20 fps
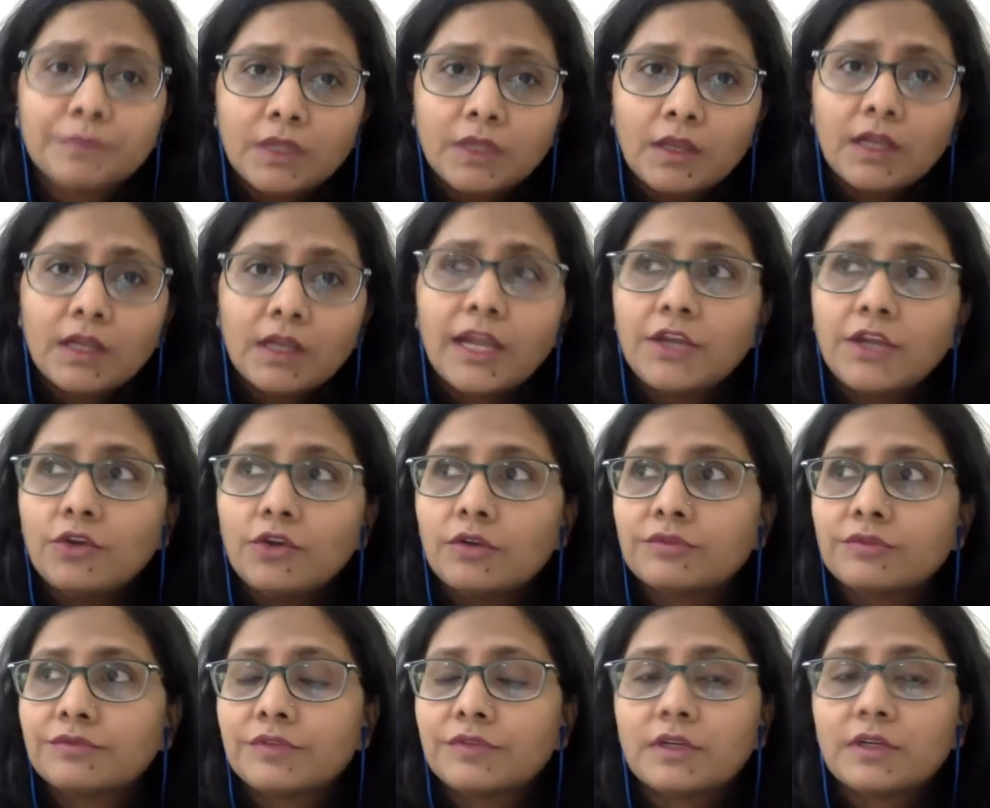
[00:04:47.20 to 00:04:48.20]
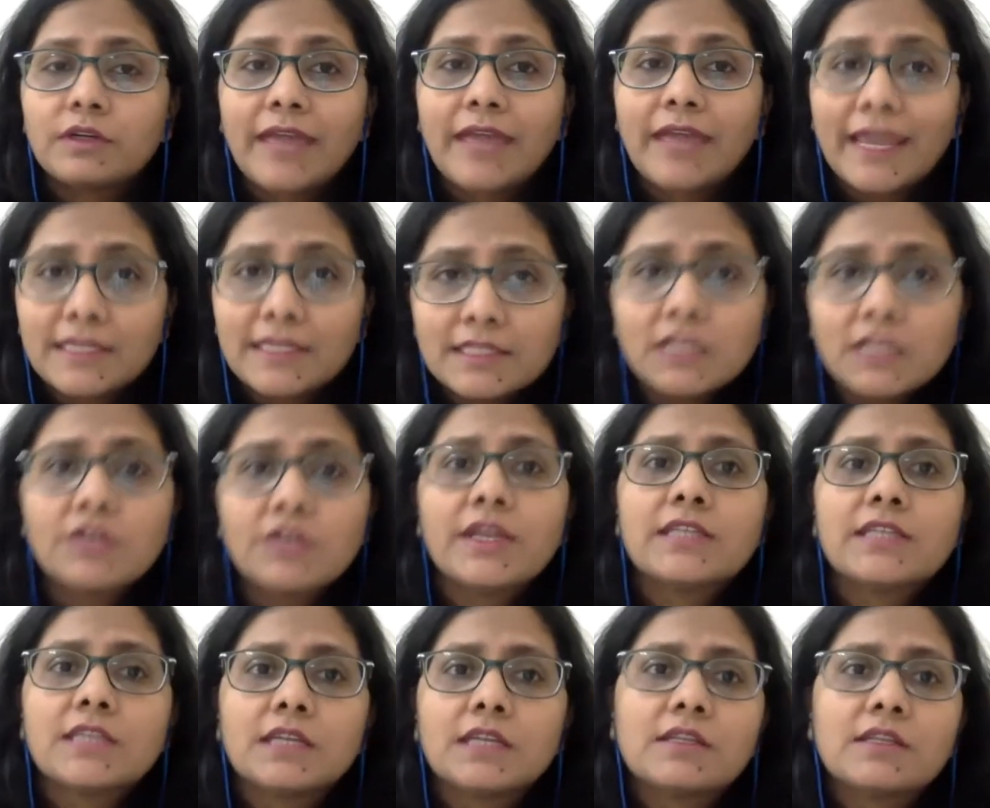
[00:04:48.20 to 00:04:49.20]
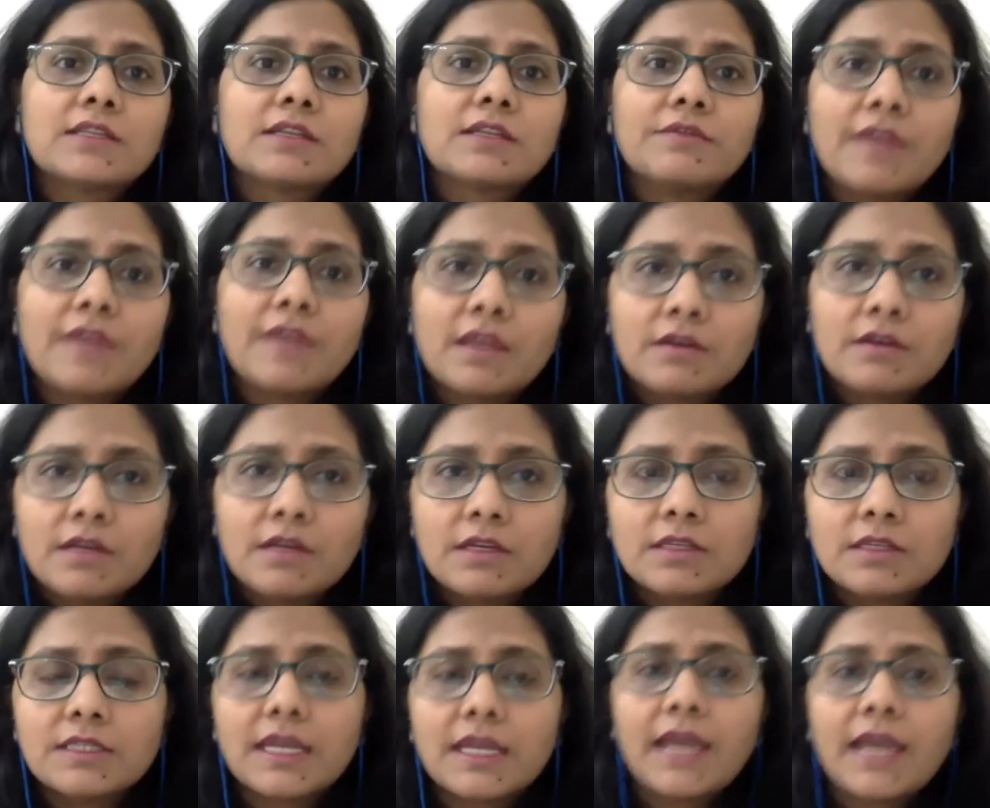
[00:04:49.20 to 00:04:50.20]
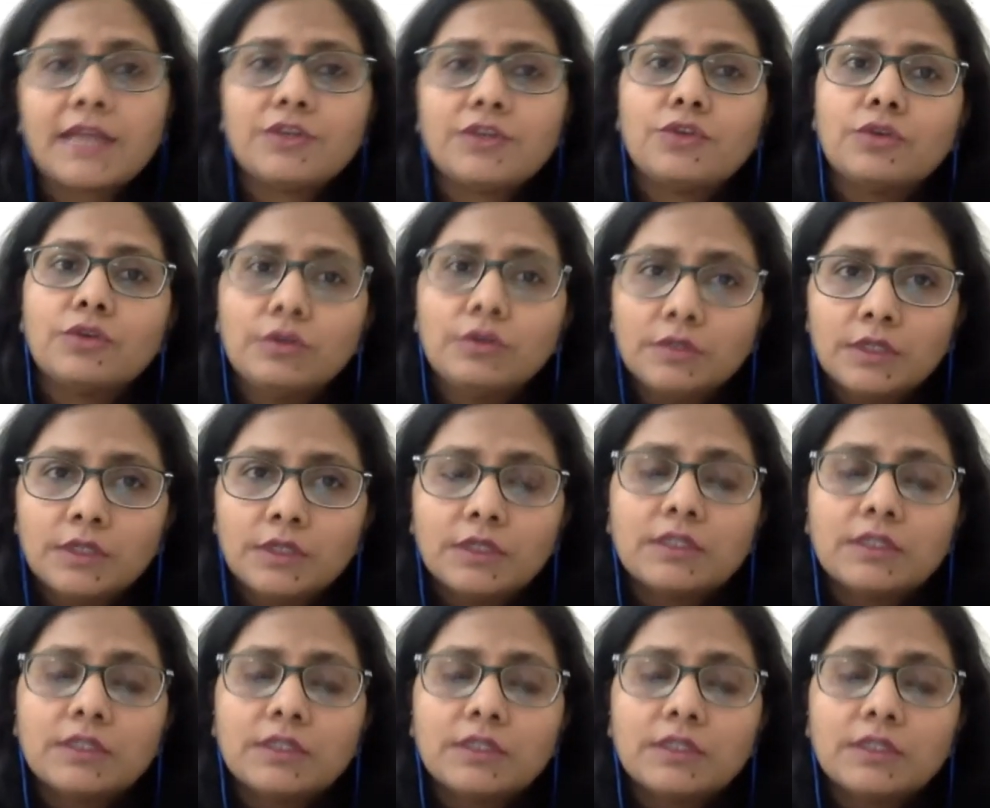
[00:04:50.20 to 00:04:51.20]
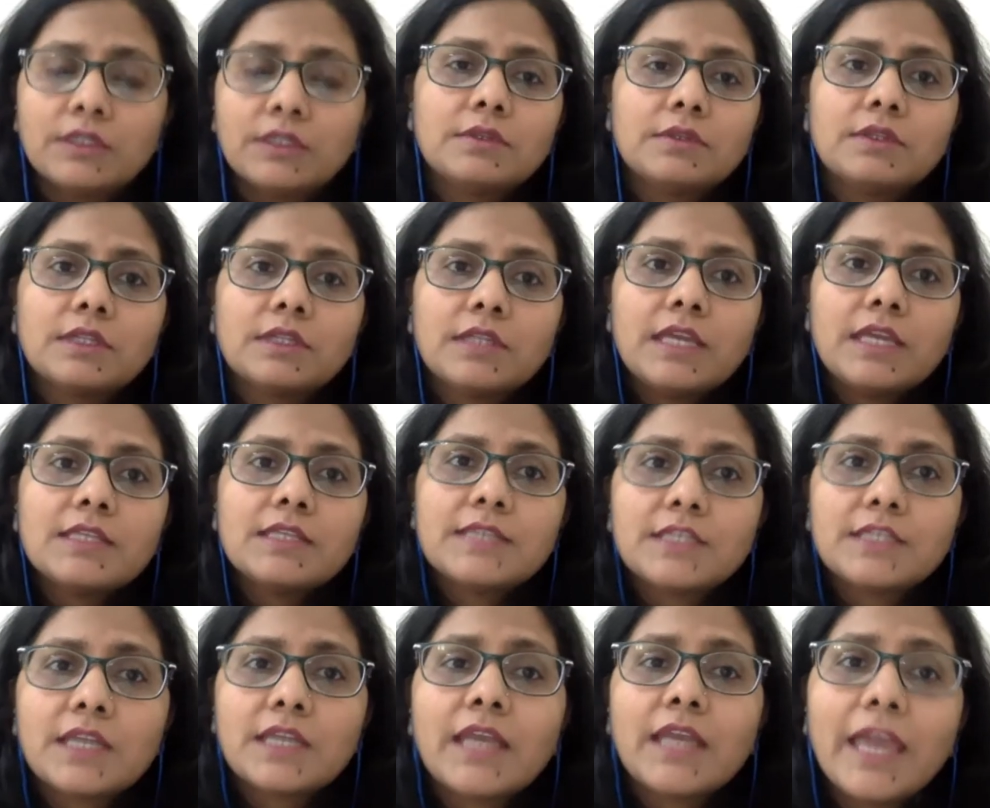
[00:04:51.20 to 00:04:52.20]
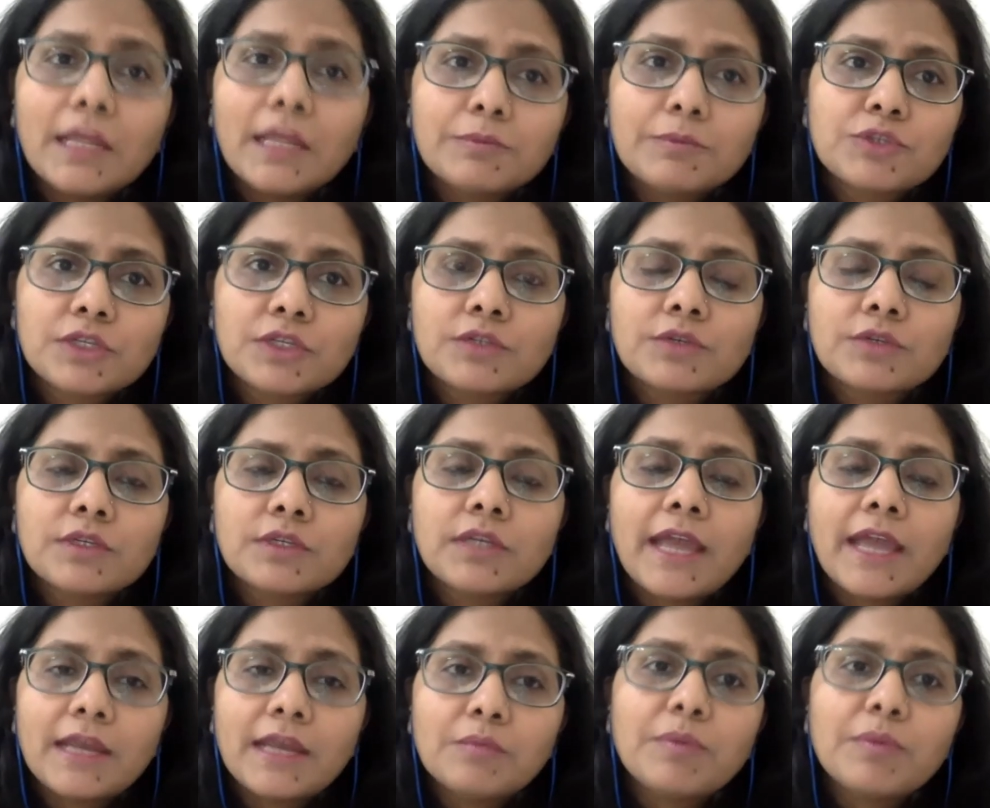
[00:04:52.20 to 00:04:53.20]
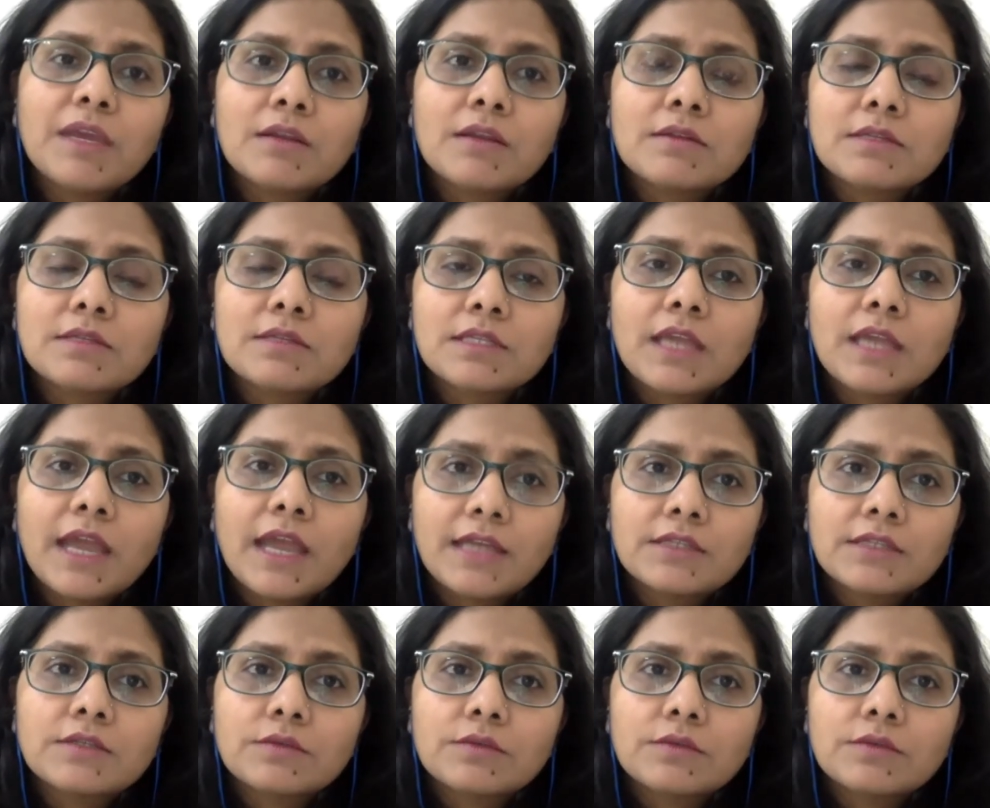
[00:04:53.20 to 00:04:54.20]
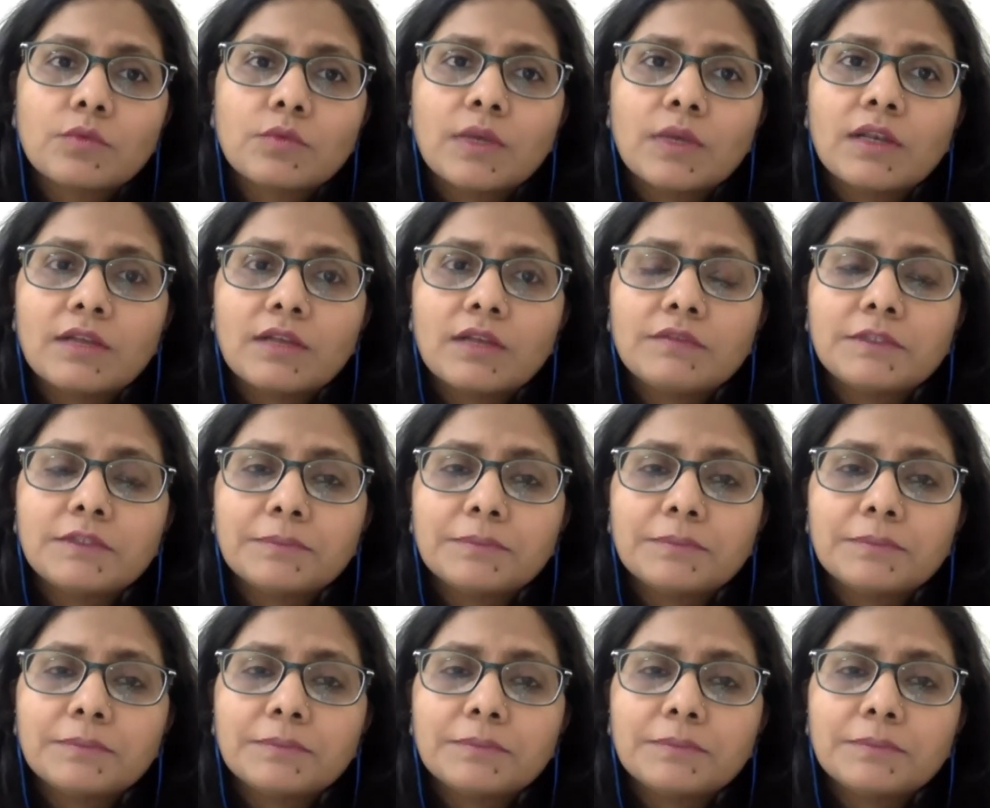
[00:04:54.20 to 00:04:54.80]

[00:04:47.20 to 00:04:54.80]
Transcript: kind of accelerating this awareness and the things that can help children and parents at one level?